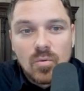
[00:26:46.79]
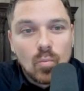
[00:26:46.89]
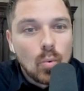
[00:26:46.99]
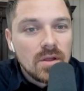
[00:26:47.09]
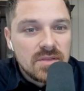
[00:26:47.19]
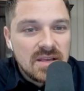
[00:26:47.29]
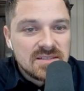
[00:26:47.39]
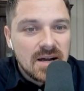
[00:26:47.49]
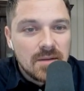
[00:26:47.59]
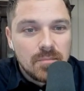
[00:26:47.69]
what these
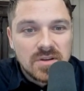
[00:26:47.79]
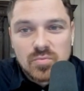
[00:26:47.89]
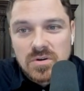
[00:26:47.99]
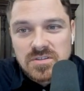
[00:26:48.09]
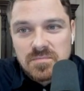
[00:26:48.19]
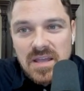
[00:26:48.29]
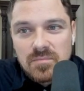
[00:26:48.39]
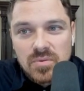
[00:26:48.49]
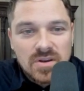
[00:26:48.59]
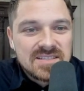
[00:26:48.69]
kind of buzzwords
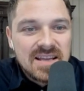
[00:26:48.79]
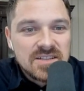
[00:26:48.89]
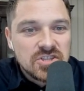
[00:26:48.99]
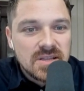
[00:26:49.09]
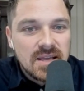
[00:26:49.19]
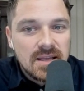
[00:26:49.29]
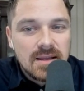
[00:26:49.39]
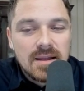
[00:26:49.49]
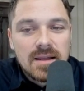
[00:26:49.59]
mean. But essentially,